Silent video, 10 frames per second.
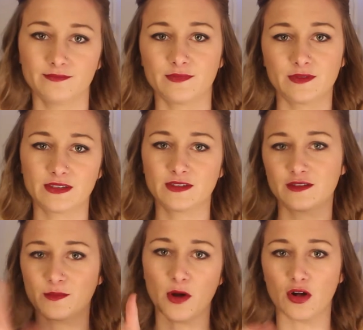
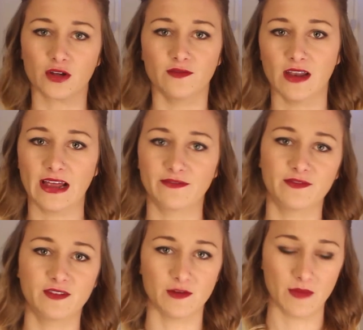spark of
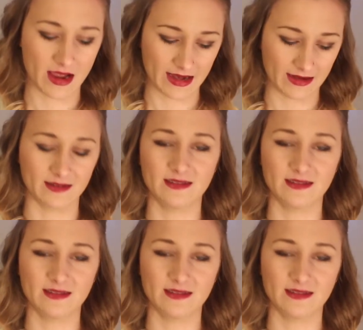life to my